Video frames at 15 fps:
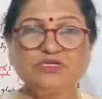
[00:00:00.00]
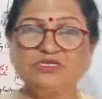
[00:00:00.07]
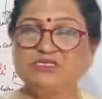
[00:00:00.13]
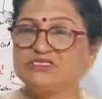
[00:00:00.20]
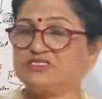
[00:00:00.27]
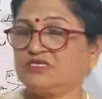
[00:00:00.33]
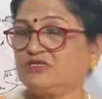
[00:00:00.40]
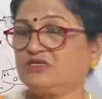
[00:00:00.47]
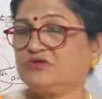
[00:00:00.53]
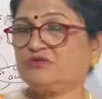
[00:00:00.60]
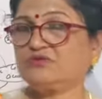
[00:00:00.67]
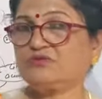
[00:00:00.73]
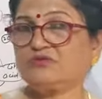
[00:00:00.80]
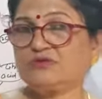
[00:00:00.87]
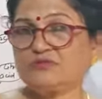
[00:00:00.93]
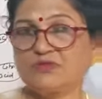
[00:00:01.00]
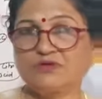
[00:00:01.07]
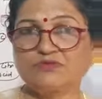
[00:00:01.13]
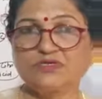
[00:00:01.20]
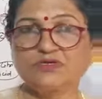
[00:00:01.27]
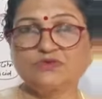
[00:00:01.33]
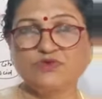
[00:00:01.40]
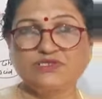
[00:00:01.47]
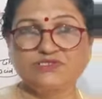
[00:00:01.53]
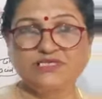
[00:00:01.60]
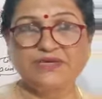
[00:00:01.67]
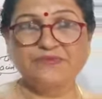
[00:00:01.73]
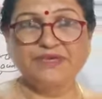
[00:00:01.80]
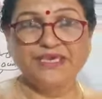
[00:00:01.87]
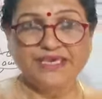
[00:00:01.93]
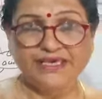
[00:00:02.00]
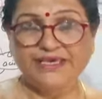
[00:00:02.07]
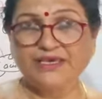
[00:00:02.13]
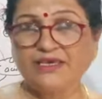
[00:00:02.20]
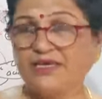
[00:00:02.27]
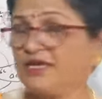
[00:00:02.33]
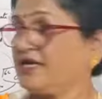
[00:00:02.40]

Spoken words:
Still you know about the coenzyme A.